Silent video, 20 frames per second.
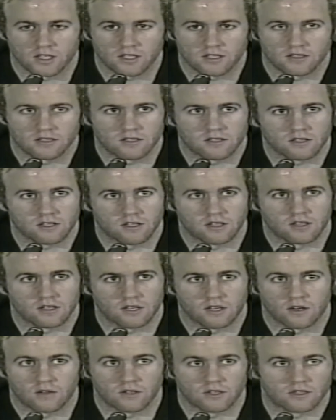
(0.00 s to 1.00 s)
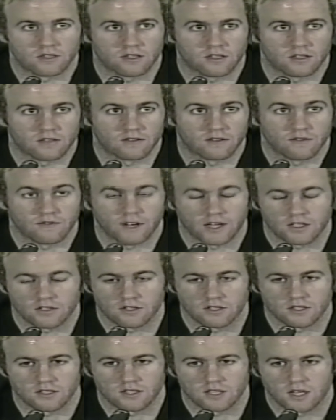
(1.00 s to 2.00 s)
rookies to, you know, the, the
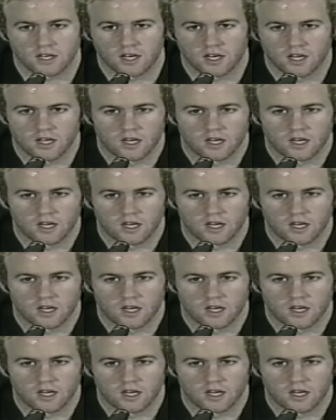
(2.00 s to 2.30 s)
veterans.